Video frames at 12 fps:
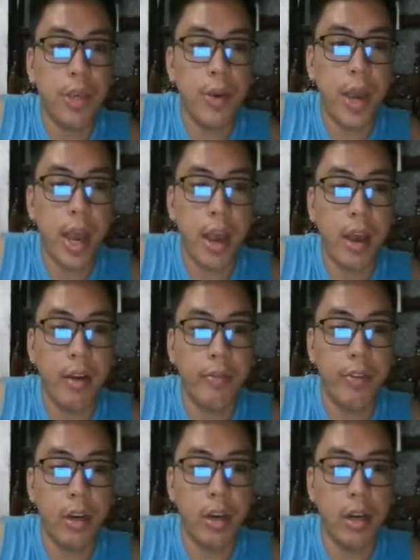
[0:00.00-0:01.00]
you
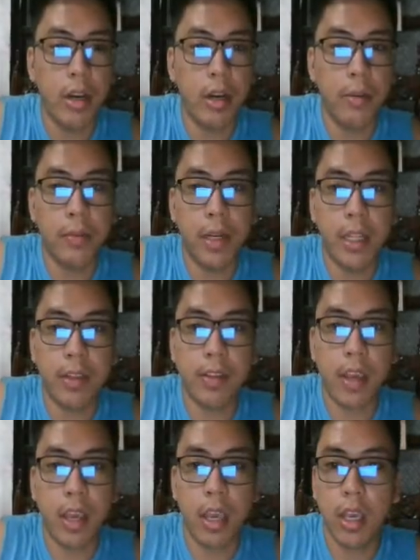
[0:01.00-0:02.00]
have let's
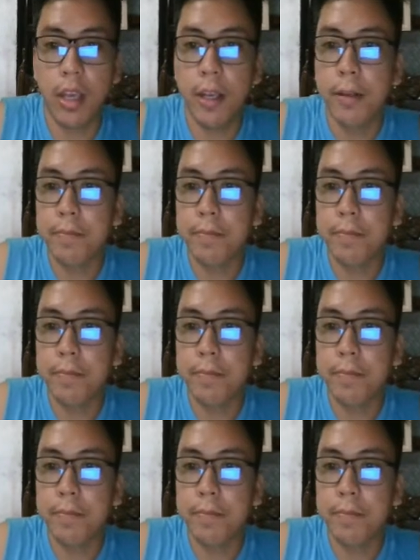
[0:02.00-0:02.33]
say